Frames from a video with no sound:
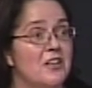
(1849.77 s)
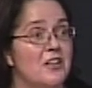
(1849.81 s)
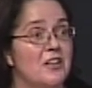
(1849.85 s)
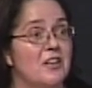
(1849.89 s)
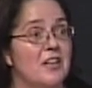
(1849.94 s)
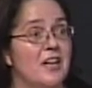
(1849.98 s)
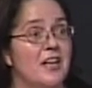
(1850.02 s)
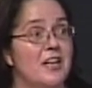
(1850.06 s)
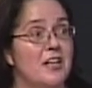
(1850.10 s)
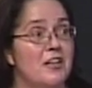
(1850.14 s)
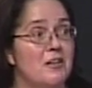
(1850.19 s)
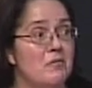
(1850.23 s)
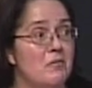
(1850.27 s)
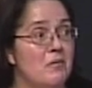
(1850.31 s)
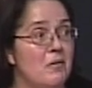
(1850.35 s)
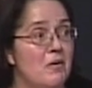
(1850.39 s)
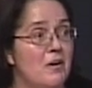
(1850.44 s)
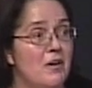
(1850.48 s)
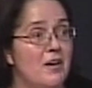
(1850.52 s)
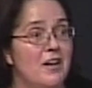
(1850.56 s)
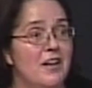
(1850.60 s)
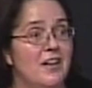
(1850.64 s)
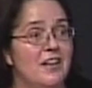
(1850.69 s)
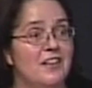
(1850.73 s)
Okay,
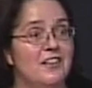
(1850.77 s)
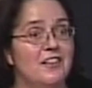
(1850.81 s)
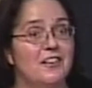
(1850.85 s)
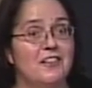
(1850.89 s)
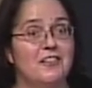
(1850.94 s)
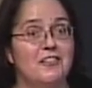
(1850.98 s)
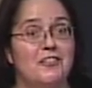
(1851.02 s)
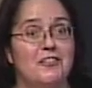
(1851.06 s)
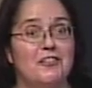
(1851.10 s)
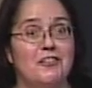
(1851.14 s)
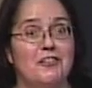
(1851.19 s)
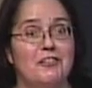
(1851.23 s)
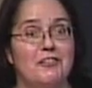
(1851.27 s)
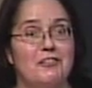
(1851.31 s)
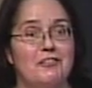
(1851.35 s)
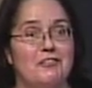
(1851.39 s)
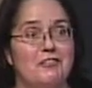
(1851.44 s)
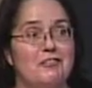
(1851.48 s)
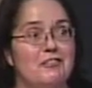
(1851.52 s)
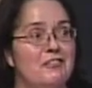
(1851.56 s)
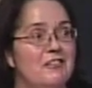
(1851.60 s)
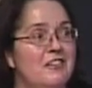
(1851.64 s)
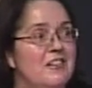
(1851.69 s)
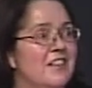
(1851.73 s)
one,
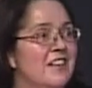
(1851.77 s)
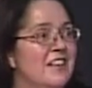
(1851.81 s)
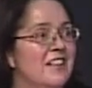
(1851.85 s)
two,